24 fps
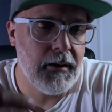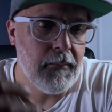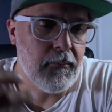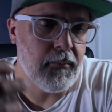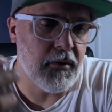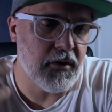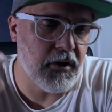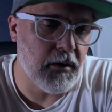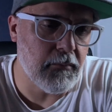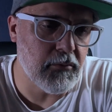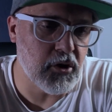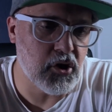
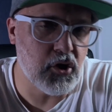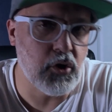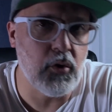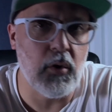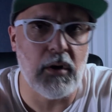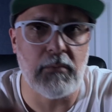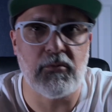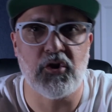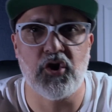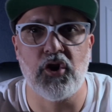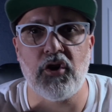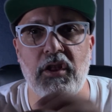But number two,
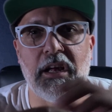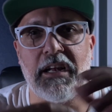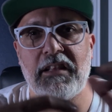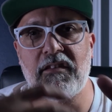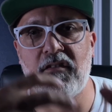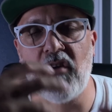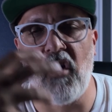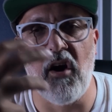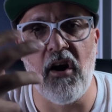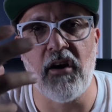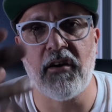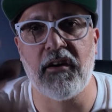I'm sure that
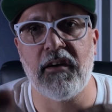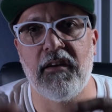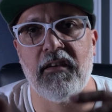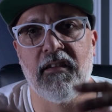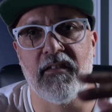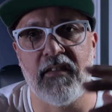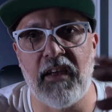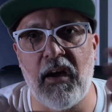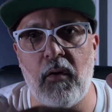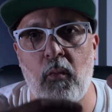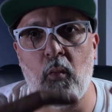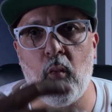tonka
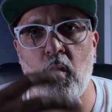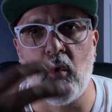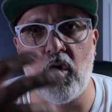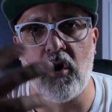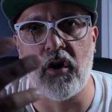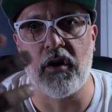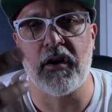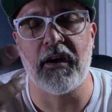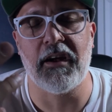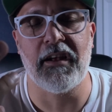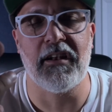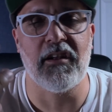is at
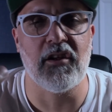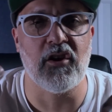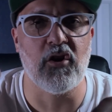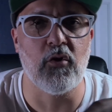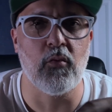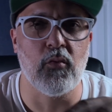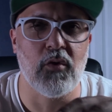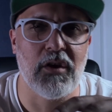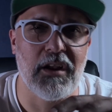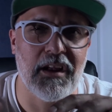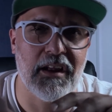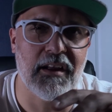work in a
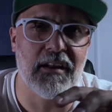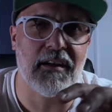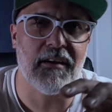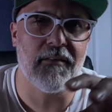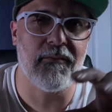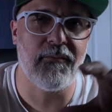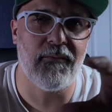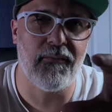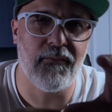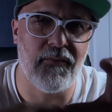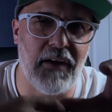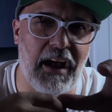unique
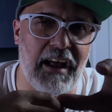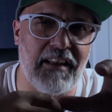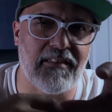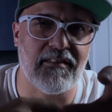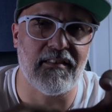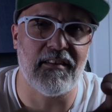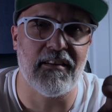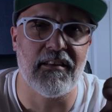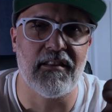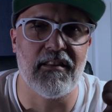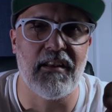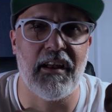
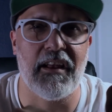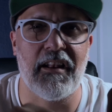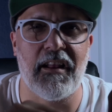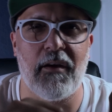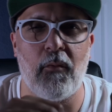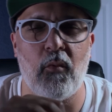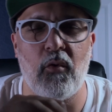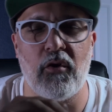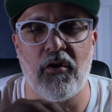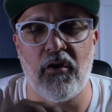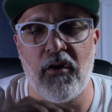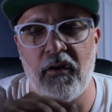facet. And I
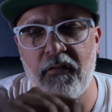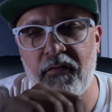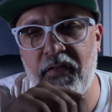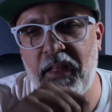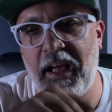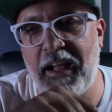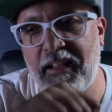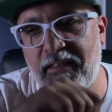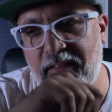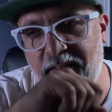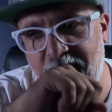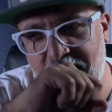wonder if
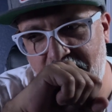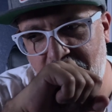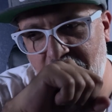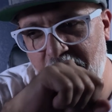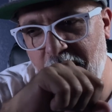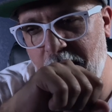that's,